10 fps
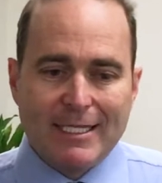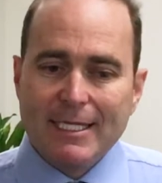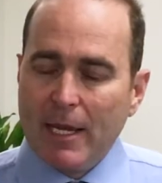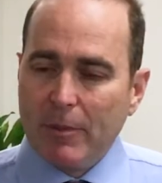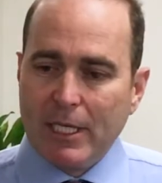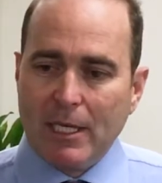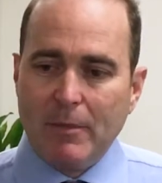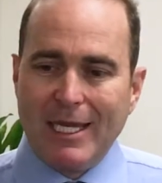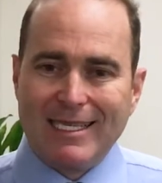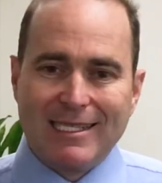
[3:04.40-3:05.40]
that sampling
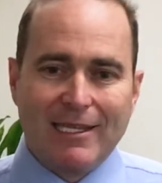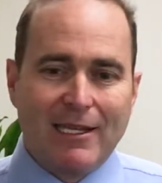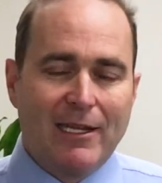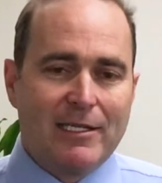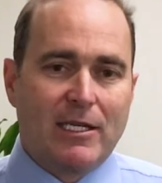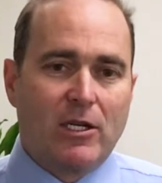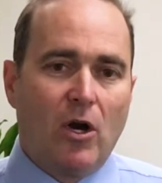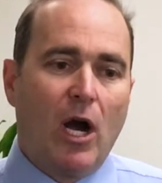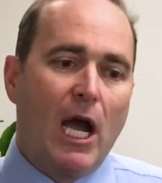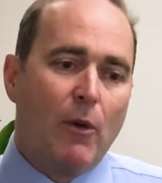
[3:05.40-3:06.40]
can be as little as a
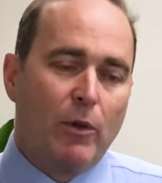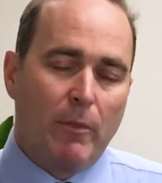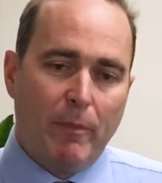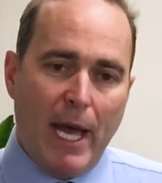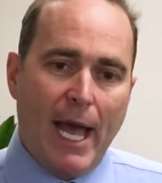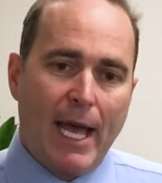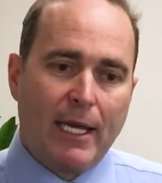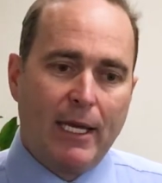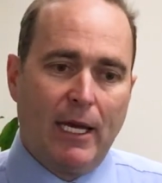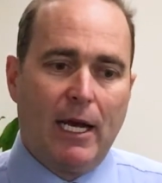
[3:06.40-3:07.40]
guy with a
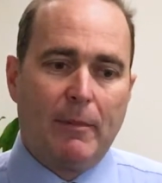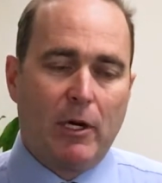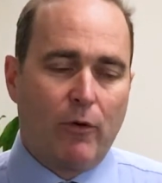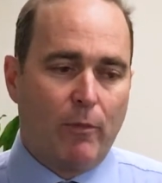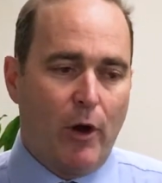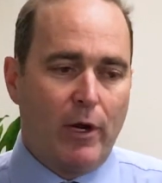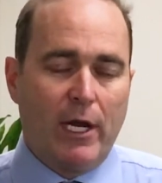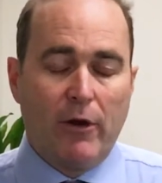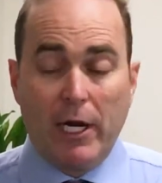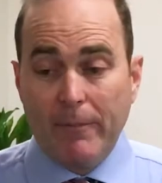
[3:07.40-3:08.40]
bag in a remote
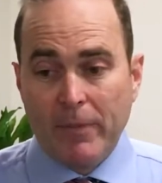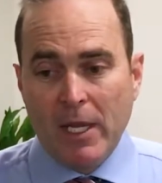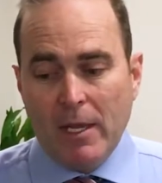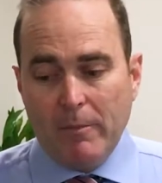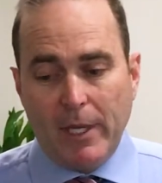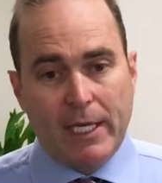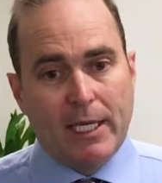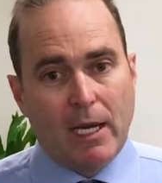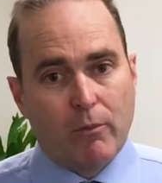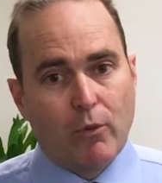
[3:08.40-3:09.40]
area,
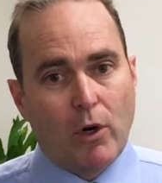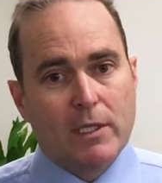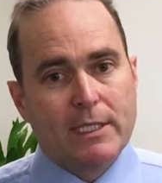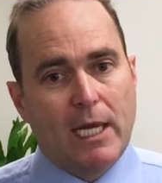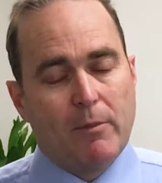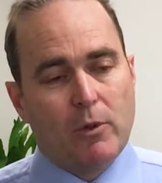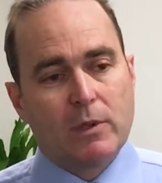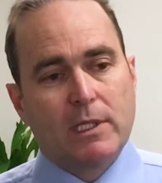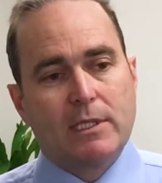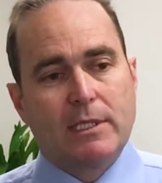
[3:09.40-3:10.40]
picking up rock
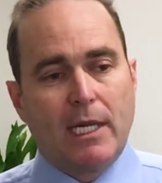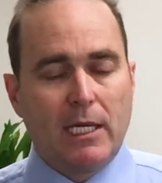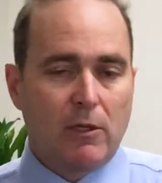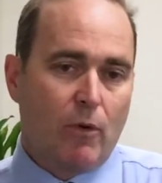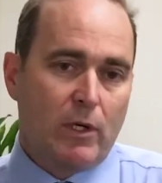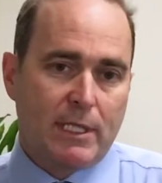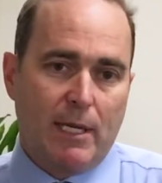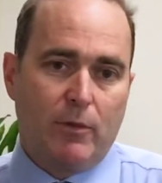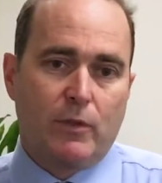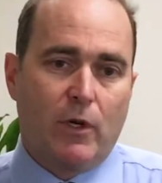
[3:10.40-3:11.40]
samples, sending the rock
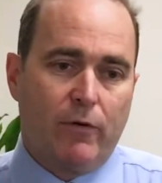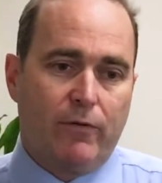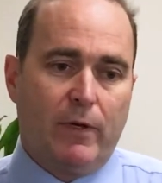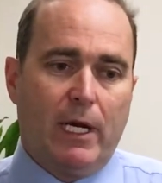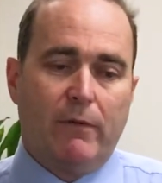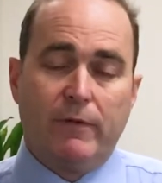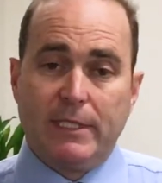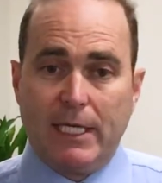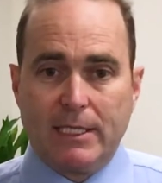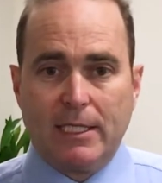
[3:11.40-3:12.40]
samples off for
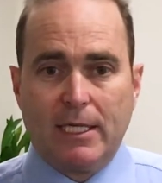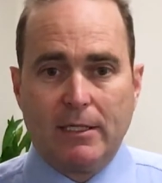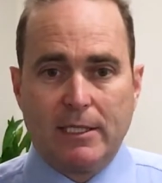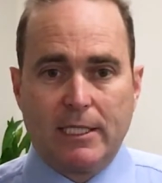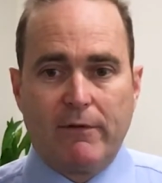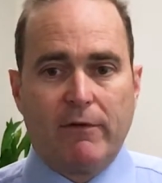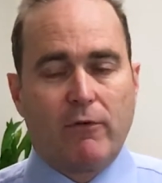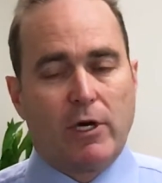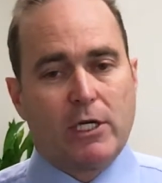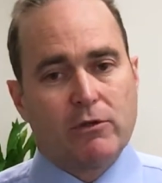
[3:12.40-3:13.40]
testing to see if
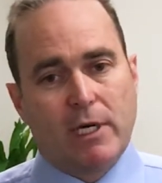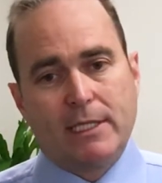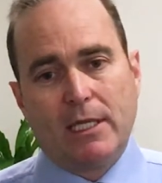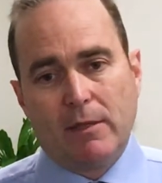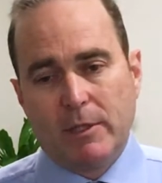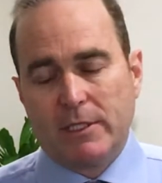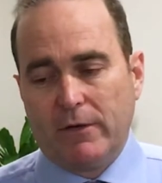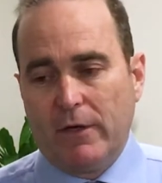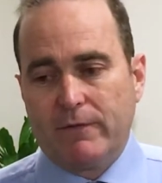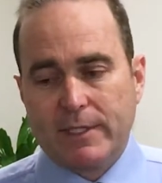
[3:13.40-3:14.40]
they've got any trace
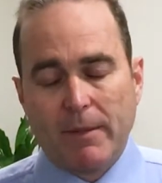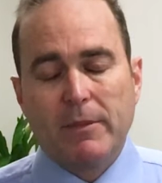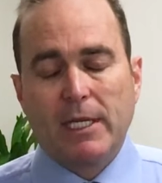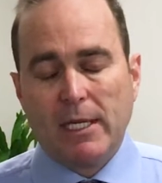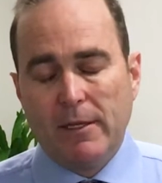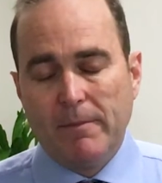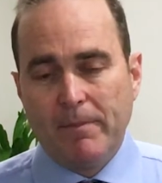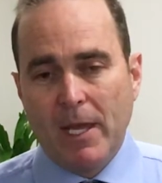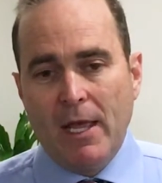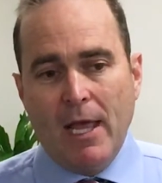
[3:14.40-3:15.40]
elements of something in them.